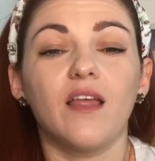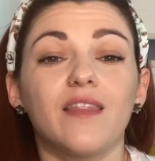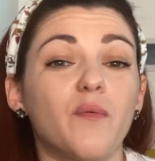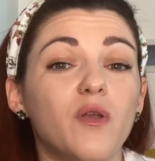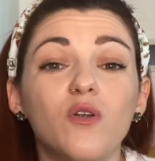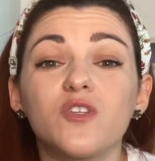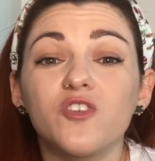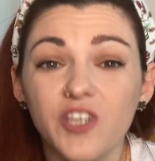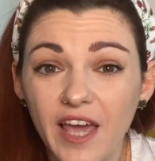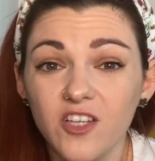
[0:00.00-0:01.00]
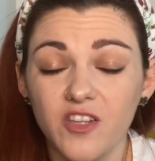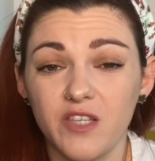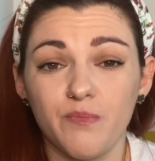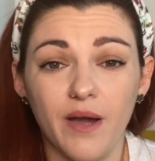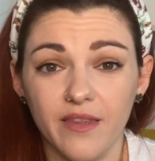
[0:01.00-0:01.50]
They will also change this
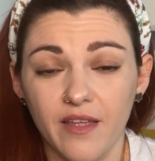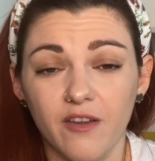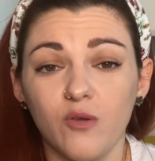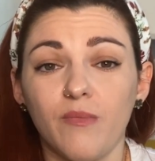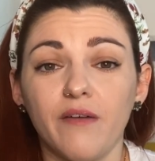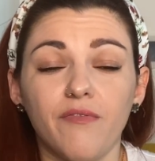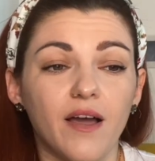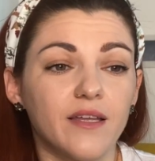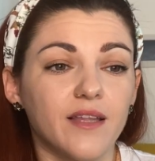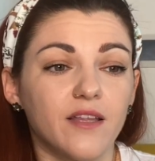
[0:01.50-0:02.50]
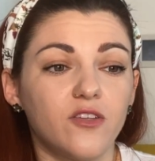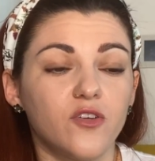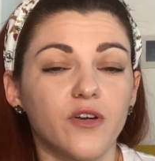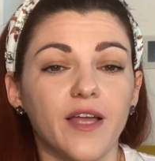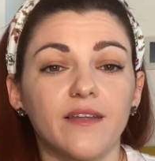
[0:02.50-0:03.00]
pattern. You might find that
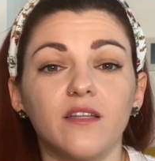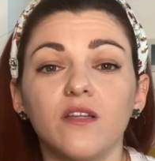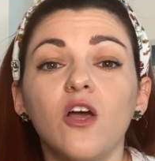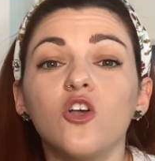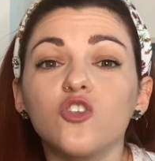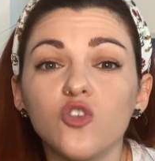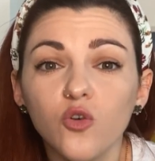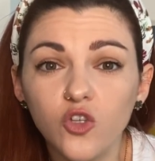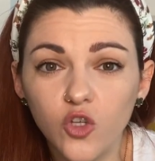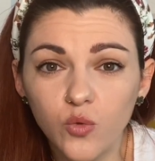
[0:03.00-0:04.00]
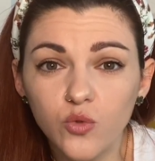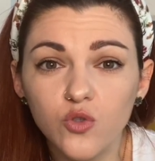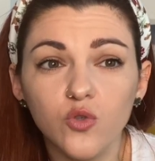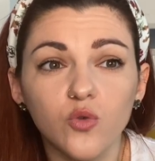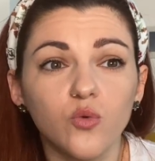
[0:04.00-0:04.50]
you're getting so
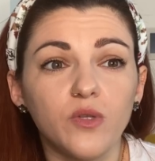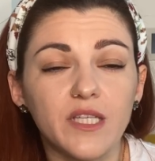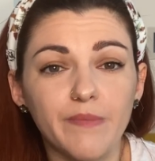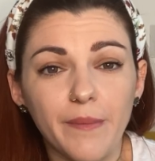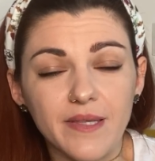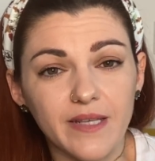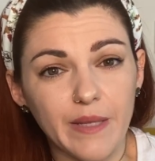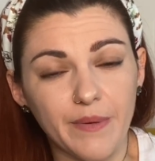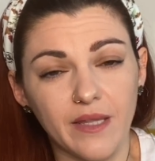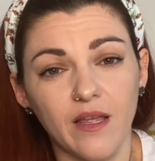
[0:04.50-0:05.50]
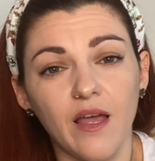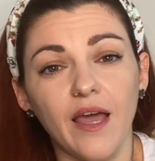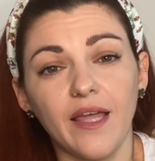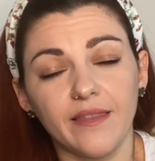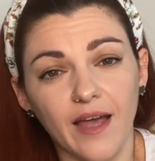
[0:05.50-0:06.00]
used to these babies sleeping
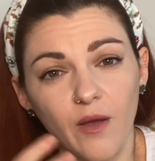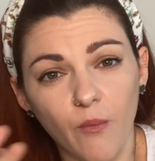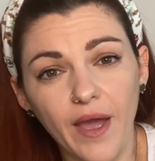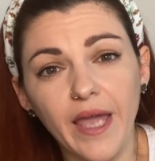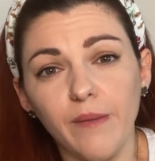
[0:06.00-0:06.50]
in that way.